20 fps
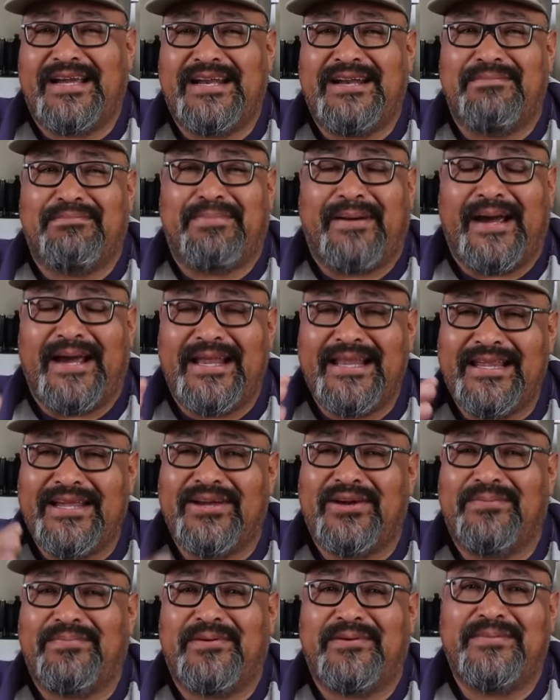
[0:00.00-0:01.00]
kind of
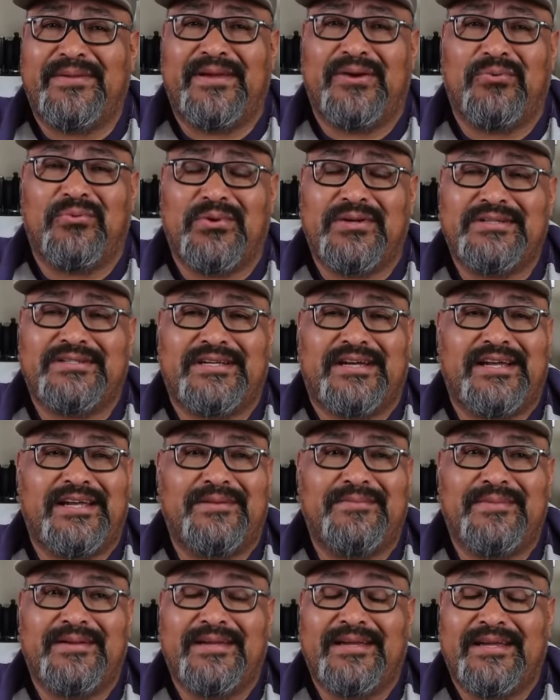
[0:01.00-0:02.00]
piling up on me at one
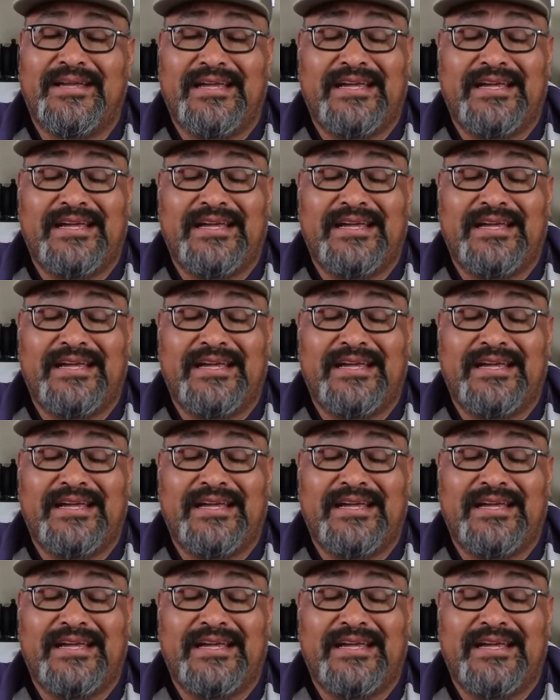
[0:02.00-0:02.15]
time,